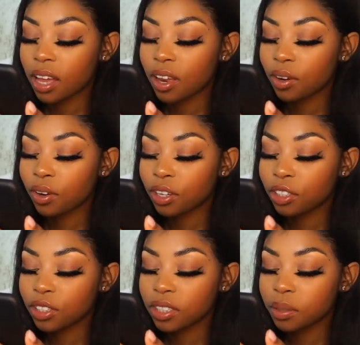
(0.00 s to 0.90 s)
I don't know, it
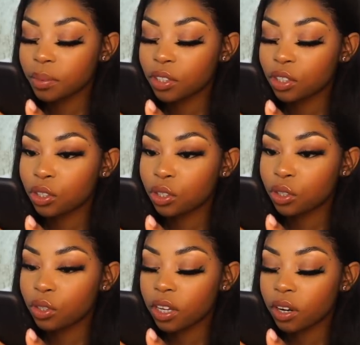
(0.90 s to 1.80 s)
just looks a bit
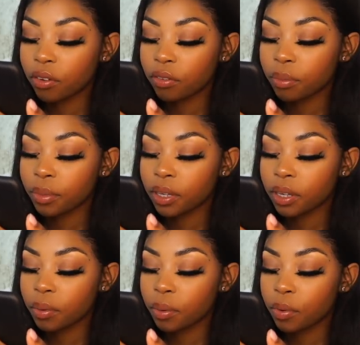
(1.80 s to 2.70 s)
too yellow for me.
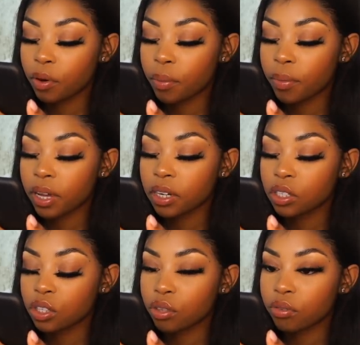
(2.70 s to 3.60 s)
I'm going to put on
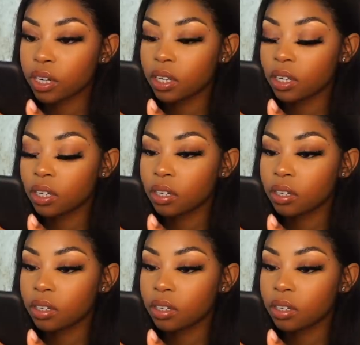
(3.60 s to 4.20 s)
-3.